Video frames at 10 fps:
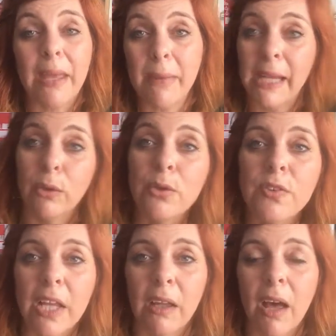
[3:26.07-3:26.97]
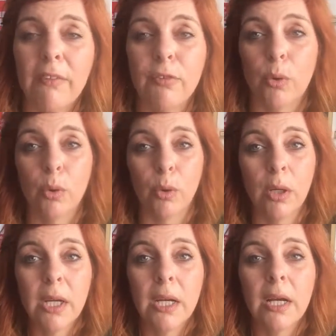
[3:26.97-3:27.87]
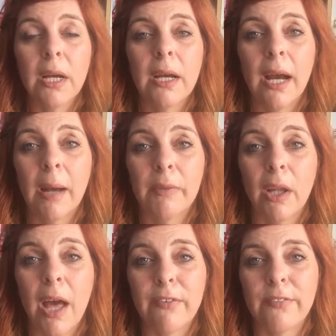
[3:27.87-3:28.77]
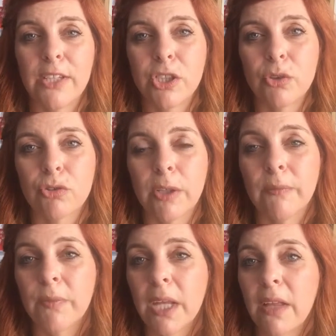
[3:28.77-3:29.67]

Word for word: they may lose their life or um, the life of their children.